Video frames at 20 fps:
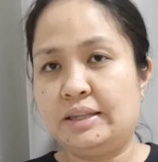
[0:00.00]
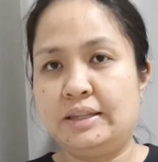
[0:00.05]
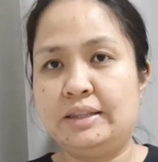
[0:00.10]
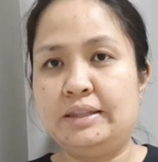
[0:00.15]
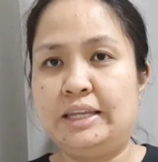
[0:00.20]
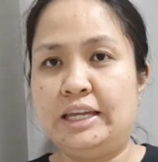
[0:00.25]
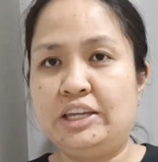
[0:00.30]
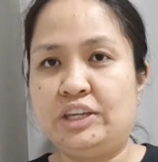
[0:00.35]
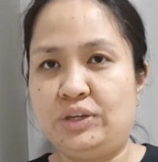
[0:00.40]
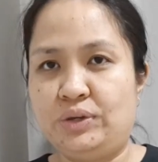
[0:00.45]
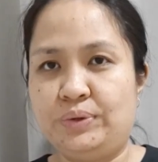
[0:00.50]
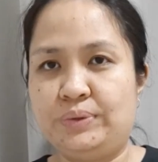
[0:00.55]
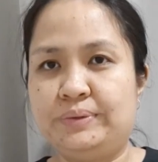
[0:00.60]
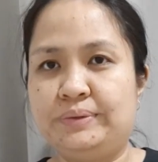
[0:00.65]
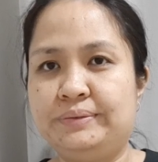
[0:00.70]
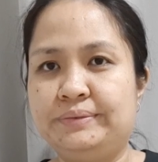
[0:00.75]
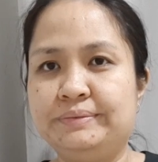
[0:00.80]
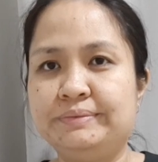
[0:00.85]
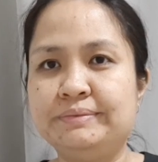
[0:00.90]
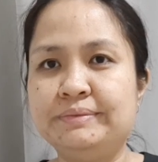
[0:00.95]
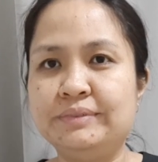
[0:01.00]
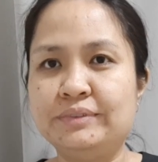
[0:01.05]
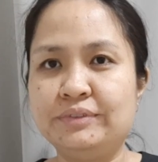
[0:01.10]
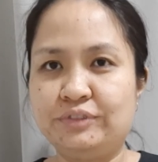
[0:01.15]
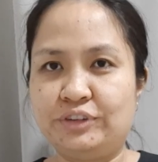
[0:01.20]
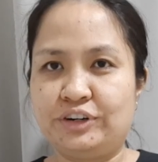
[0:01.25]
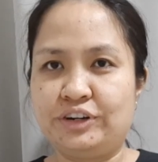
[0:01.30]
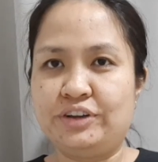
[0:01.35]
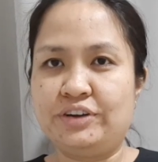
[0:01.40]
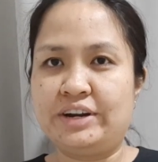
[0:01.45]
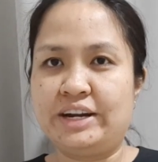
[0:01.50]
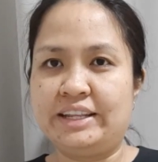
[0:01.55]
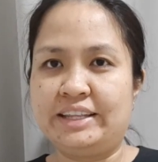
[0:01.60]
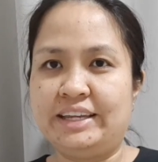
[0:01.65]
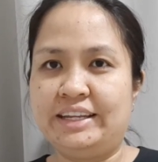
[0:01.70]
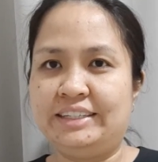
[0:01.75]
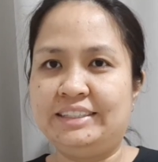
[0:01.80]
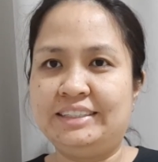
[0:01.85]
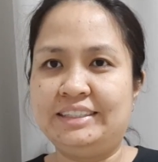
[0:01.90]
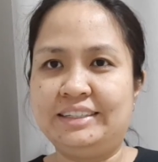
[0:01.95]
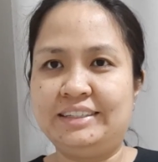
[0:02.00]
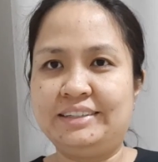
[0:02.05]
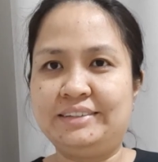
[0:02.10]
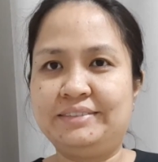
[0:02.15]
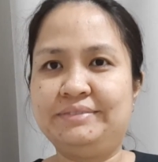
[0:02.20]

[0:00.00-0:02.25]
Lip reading: Thank you for your attention.